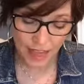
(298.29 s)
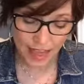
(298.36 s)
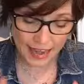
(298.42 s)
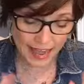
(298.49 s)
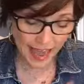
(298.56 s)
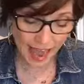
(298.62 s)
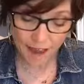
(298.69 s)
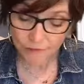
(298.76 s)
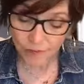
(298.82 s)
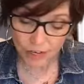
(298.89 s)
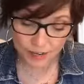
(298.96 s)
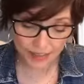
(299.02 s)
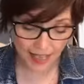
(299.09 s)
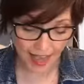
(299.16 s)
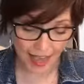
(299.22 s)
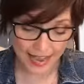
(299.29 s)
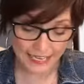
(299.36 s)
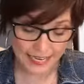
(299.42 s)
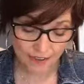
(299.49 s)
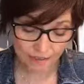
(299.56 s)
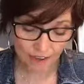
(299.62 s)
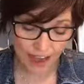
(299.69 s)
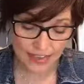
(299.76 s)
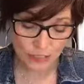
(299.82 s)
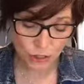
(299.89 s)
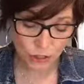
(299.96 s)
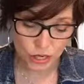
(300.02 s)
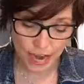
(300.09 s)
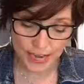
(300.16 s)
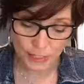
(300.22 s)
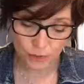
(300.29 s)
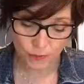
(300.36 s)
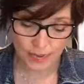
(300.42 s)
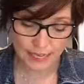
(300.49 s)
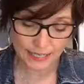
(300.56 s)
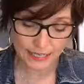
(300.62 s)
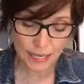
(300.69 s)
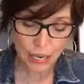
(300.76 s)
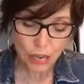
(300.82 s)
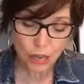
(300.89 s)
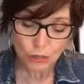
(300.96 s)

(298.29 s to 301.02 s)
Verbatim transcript: and after that to face judgment.